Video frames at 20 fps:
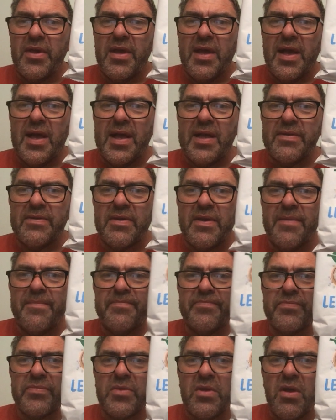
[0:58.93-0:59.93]
And
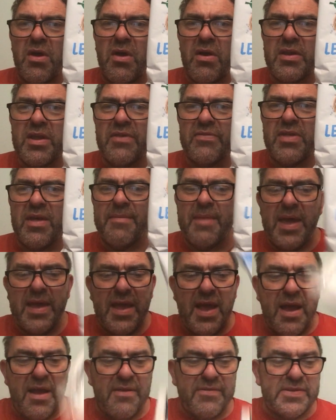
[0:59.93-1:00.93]
I'll give them 8
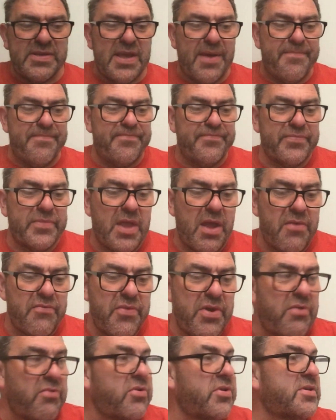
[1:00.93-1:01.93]
out of 10. They're a
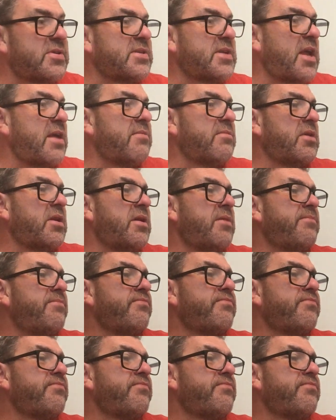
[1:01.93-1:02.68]
real good steak, you know.